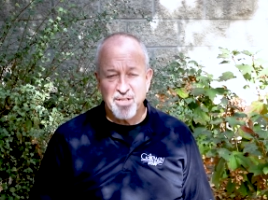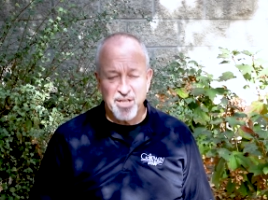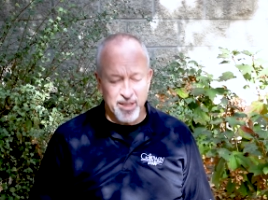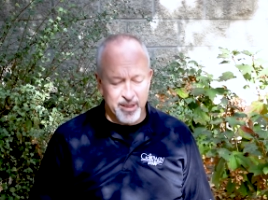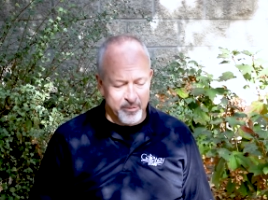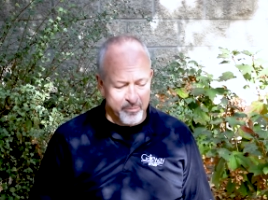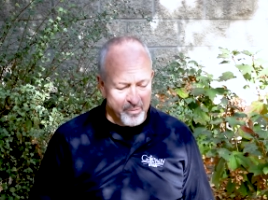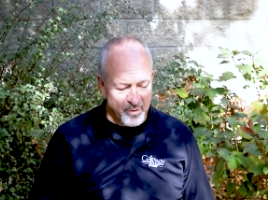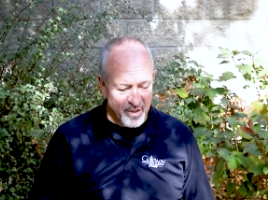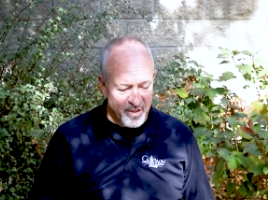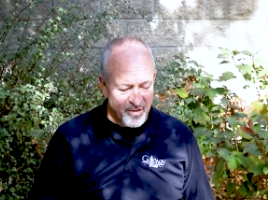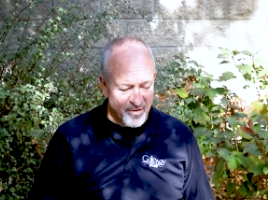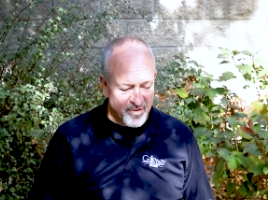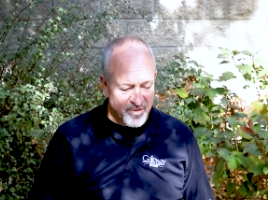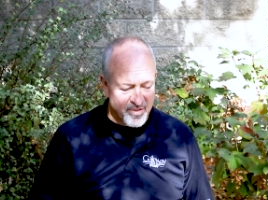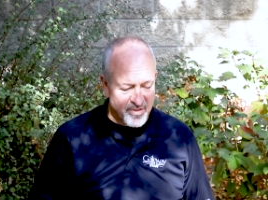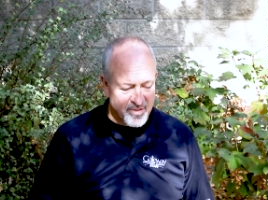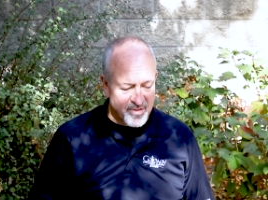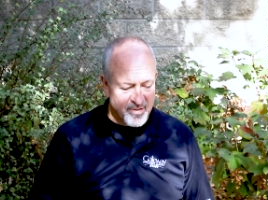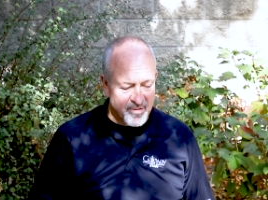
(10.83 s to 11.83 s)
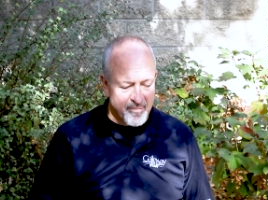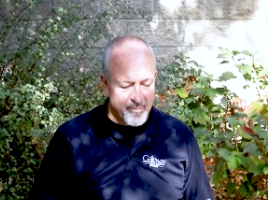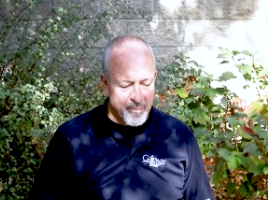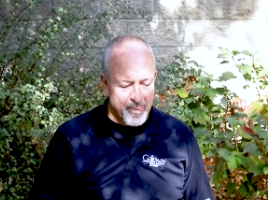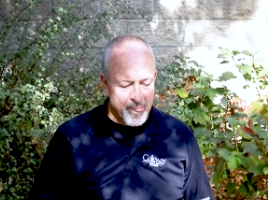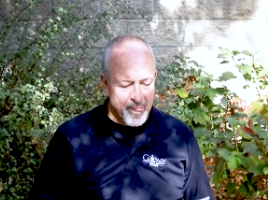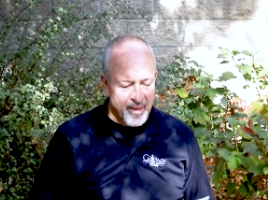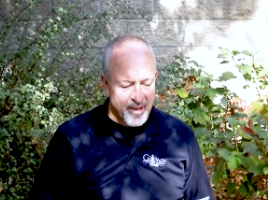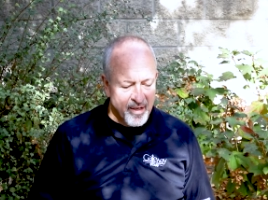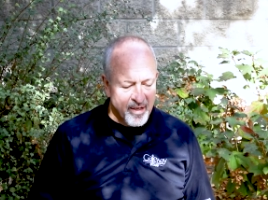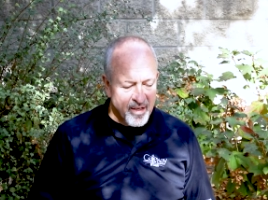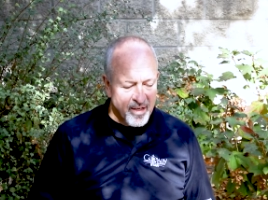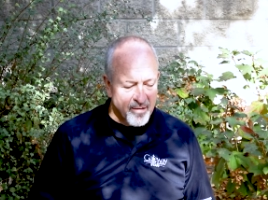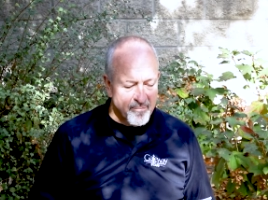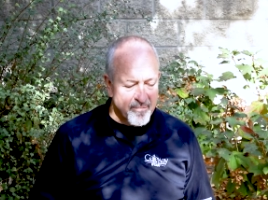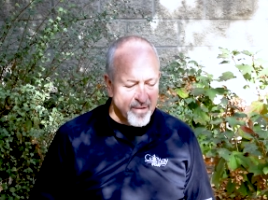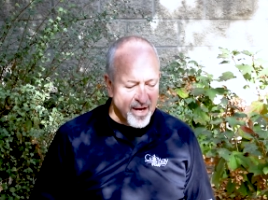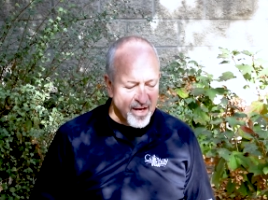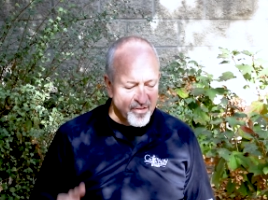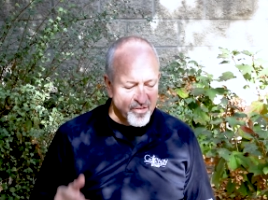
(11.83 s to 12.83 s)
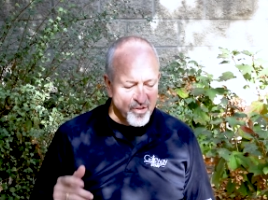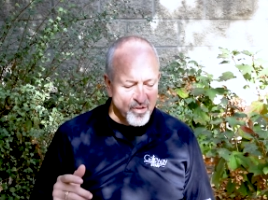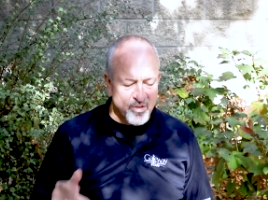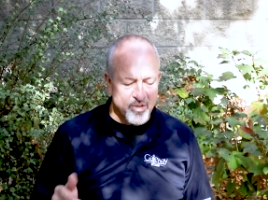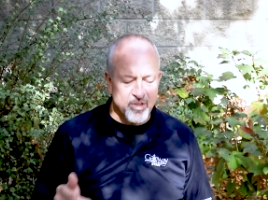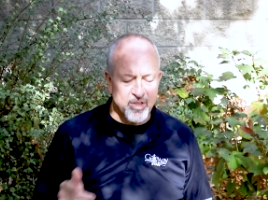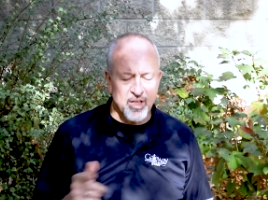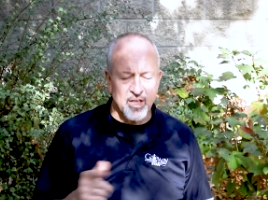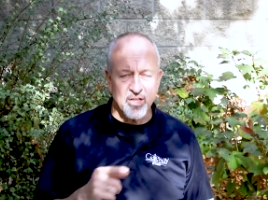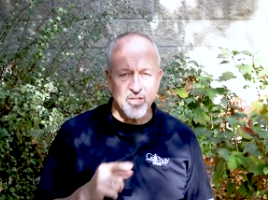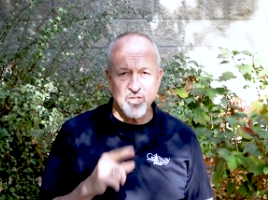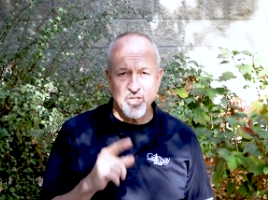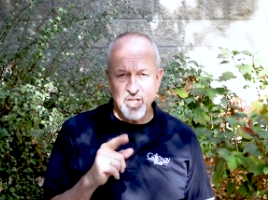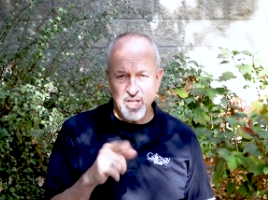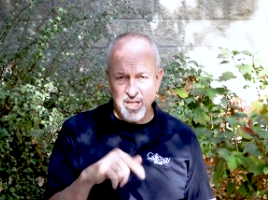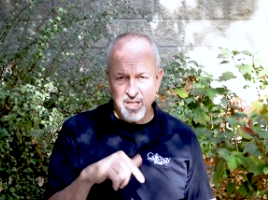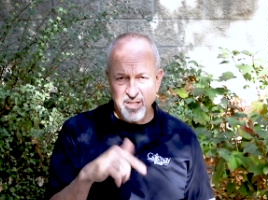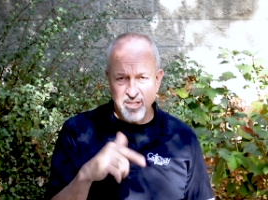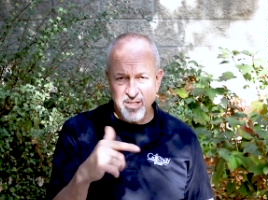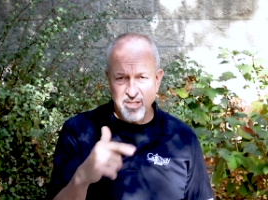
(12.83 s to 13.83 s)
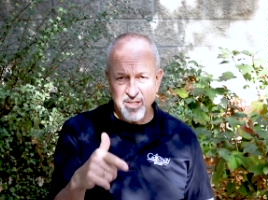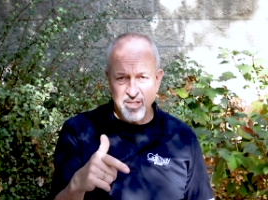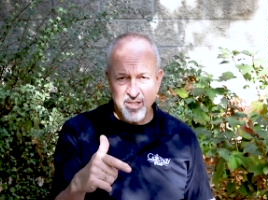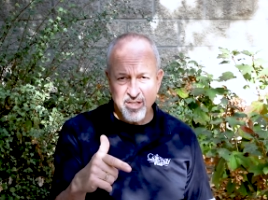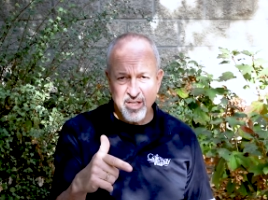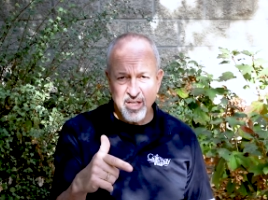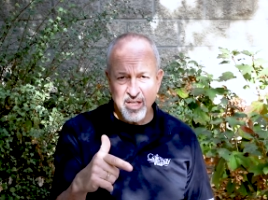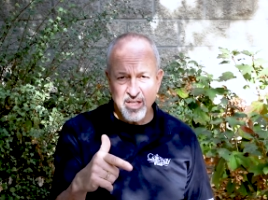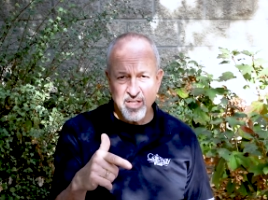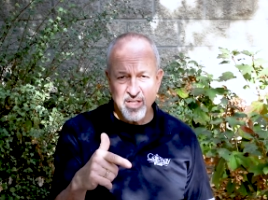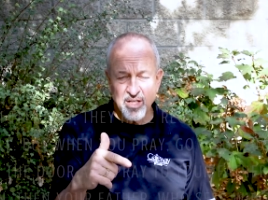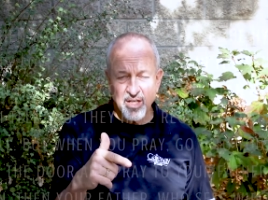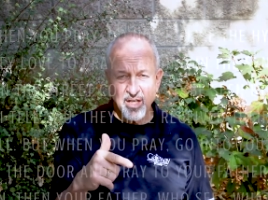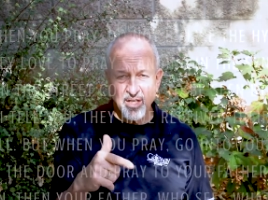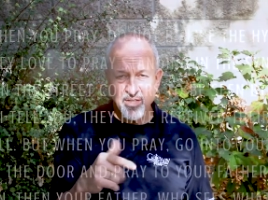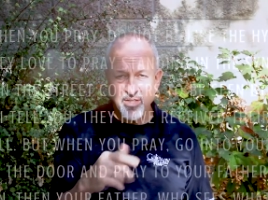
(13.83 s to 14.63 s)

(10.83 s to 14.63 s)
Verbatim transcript: of daily prayers. In Matthew 6, Jesus is teaching